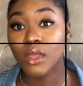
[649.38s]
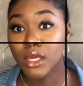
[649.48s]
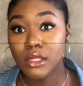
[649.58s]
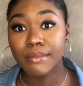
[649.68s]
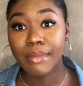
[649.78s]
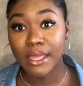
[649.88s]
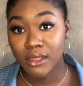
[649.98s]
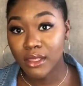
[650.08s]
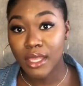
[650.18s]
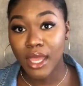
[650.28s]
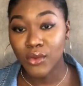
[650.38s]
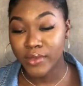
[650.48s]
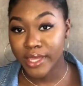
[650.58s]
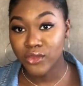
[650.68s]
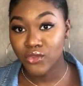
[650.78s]
Is it bad to dye your
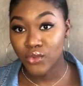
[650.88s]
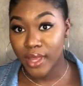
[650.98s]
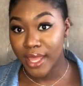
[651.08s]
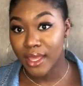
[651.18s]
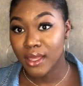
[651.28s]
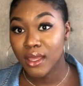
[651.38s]
natural hair?